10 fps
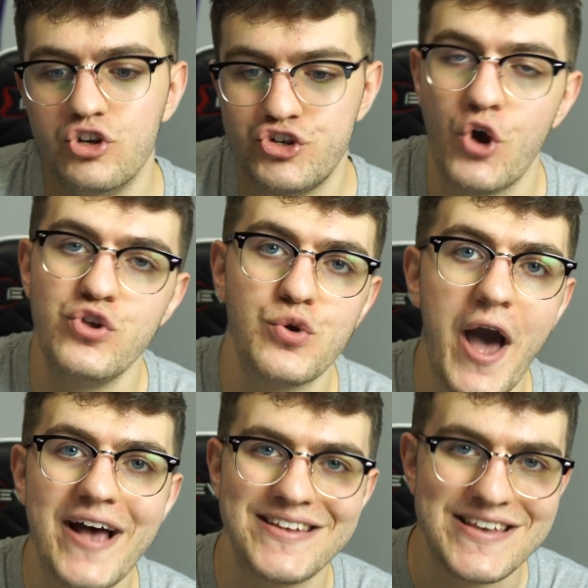show you
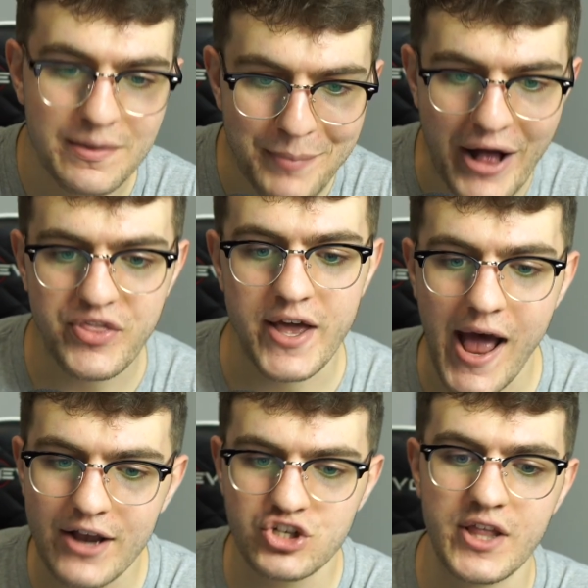guys that he's about that
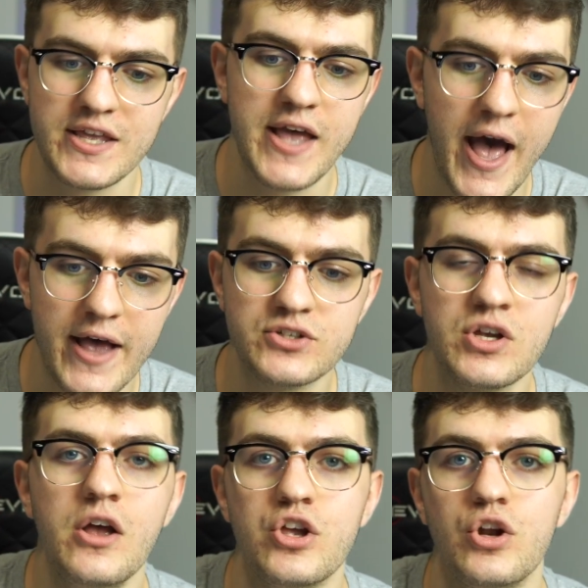action, that he
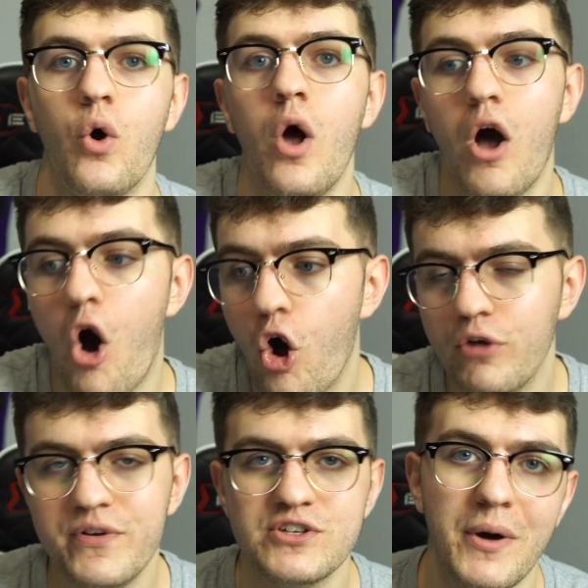has, you know,
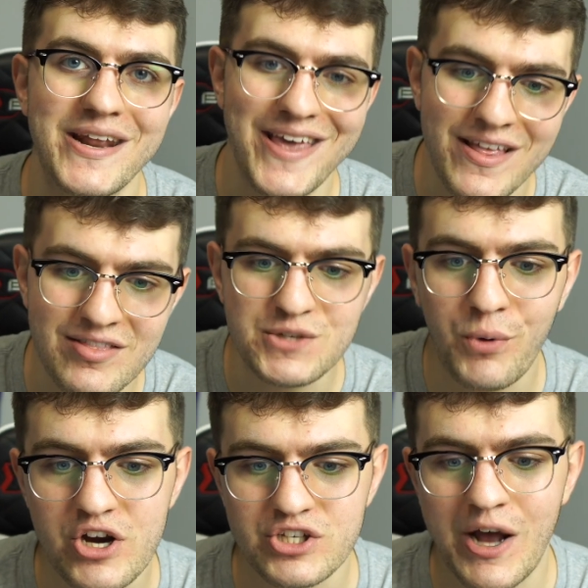all of his money in these
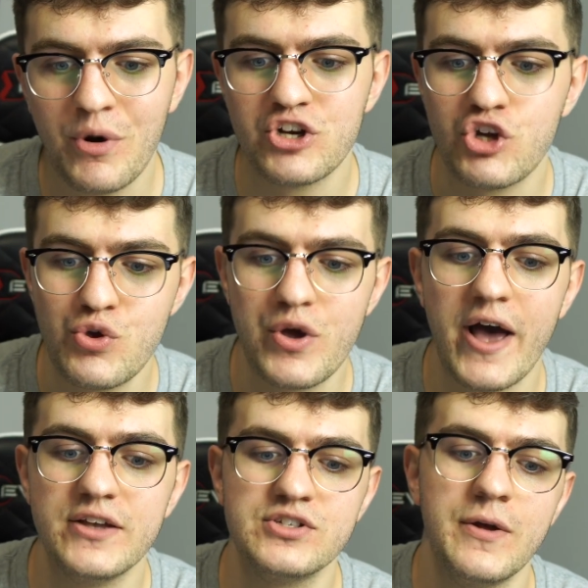players. And I want to show you
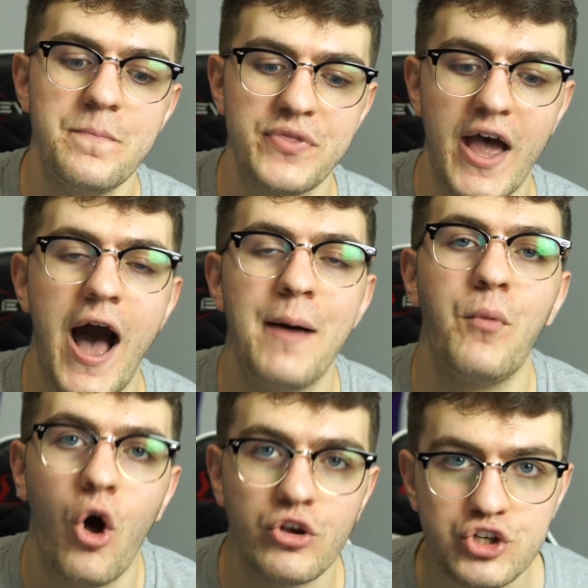guys that
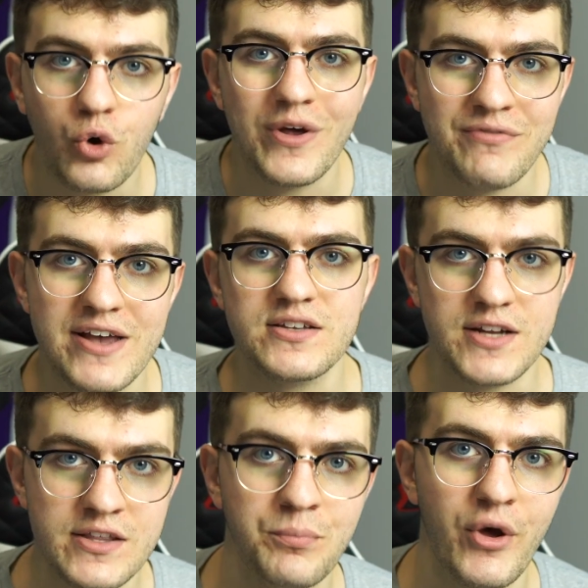I'm also
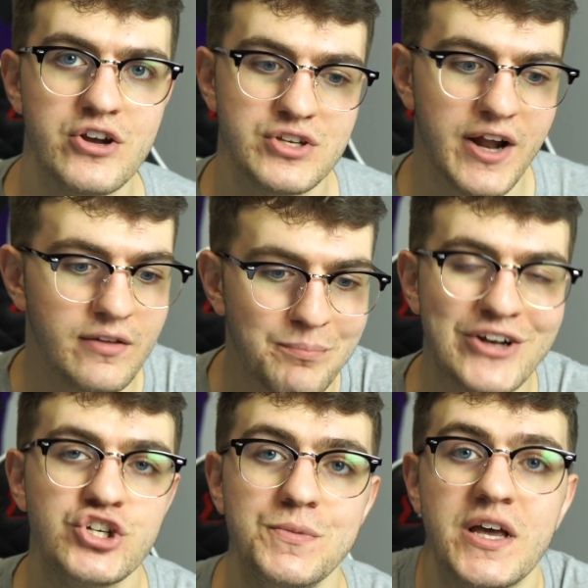invested in the players that I
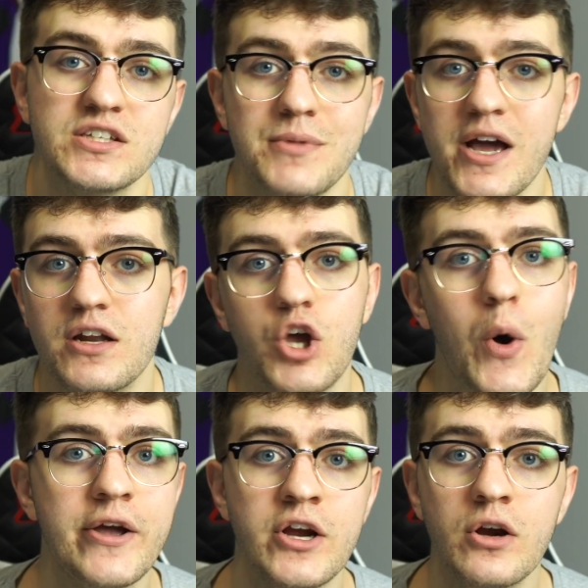mentioned because I'm not going to
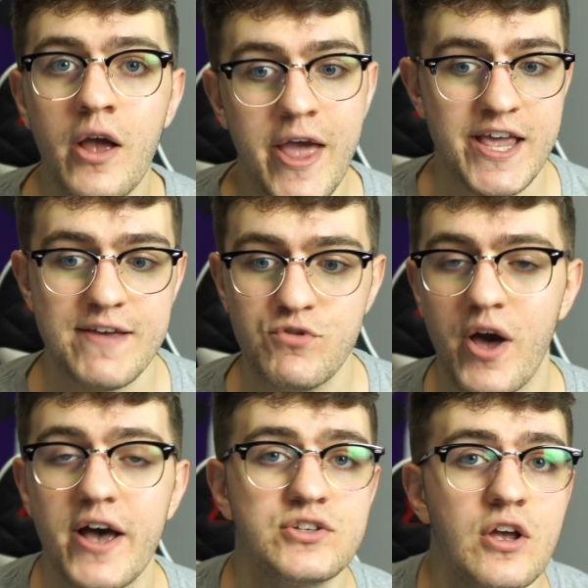go out here and give you
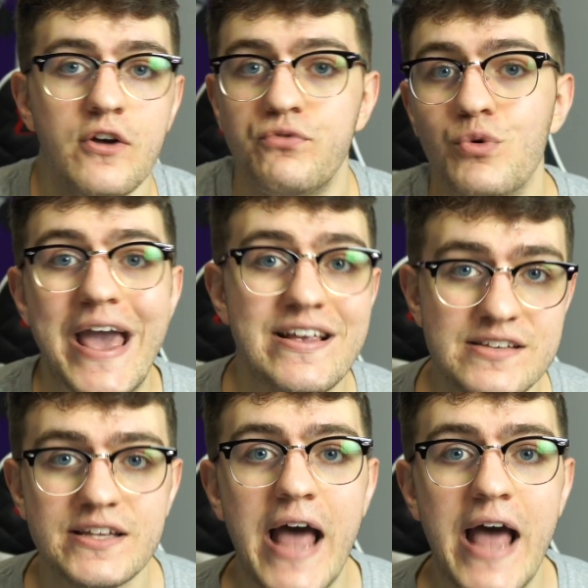guys Fugazi